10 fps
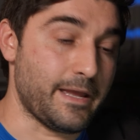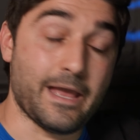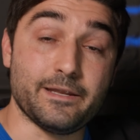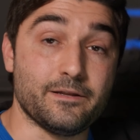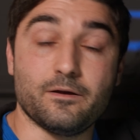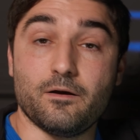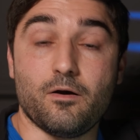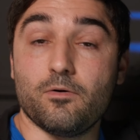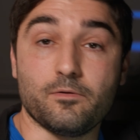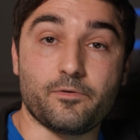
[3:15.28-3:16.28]
edit
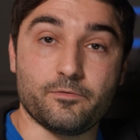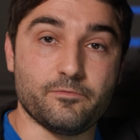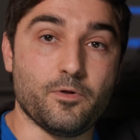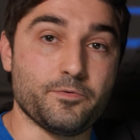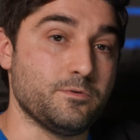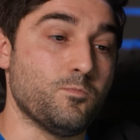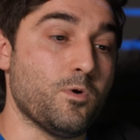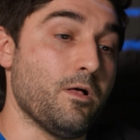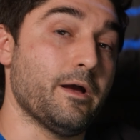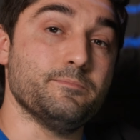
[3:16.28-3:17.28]
all of our volume
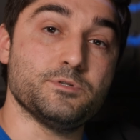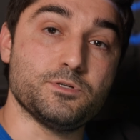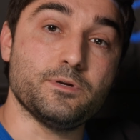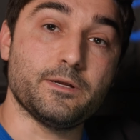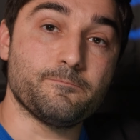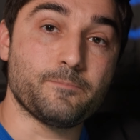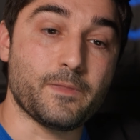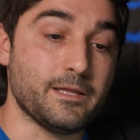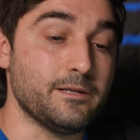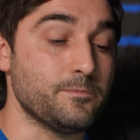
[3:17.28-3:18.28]
while I'm shooting.
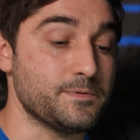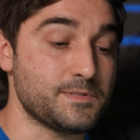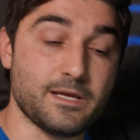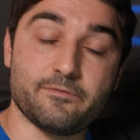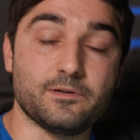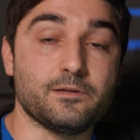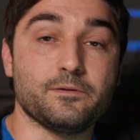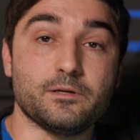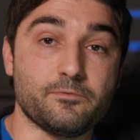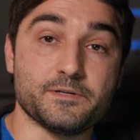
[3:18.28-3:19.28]
And it was
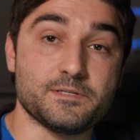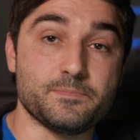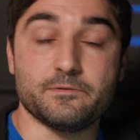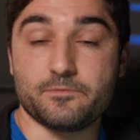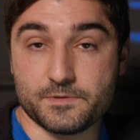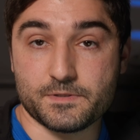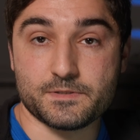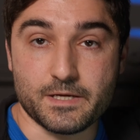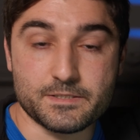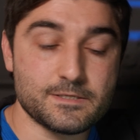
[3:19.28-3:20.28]
definitely a recipe for
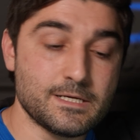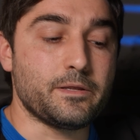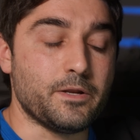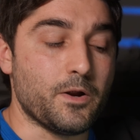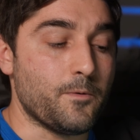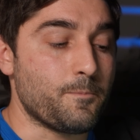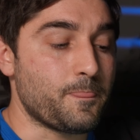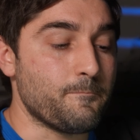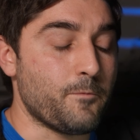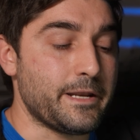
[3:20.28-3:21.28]
success.
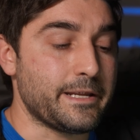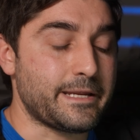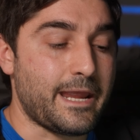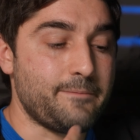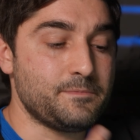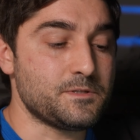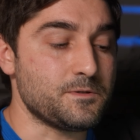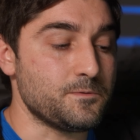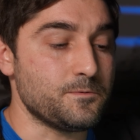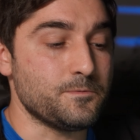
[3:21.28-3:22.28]
When it came
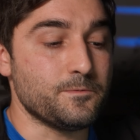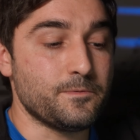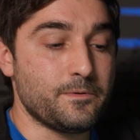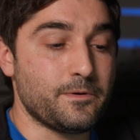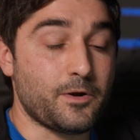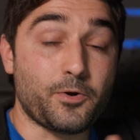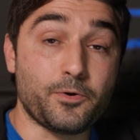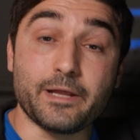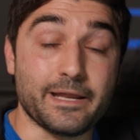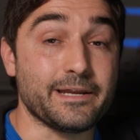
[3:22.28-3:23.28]
to
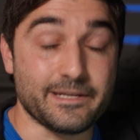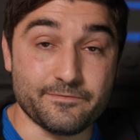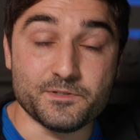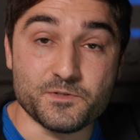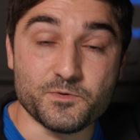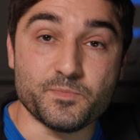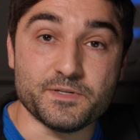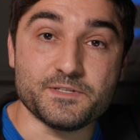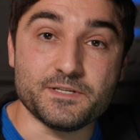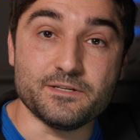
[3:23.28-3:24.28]
her getting even too
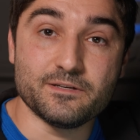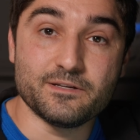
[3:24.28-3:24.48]
busy,